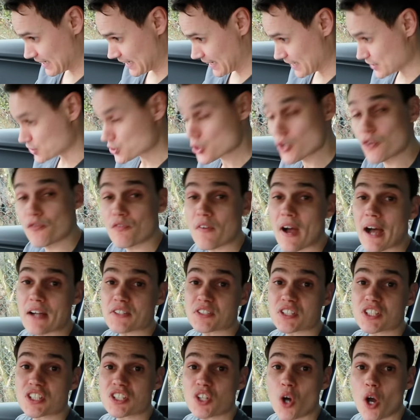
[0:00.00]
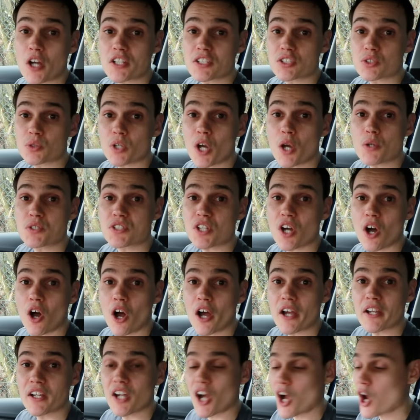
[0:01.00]
a 2009 Toyota
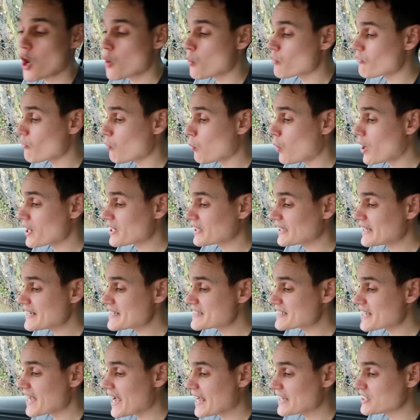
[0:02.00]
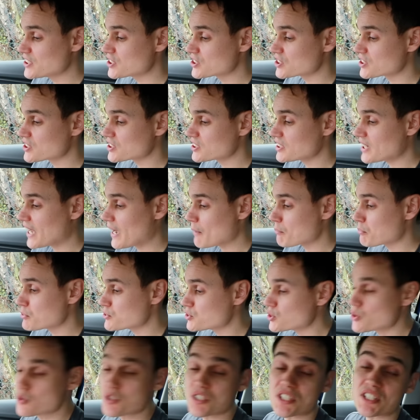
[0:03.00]
Aygo with a 1 litre engine that
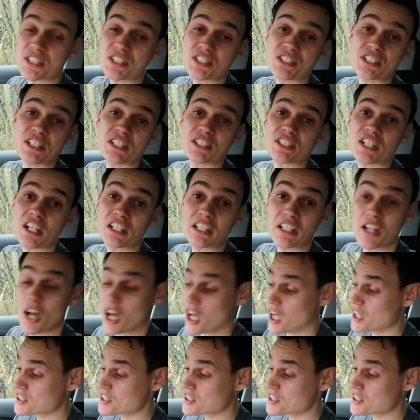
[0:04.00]
produces 67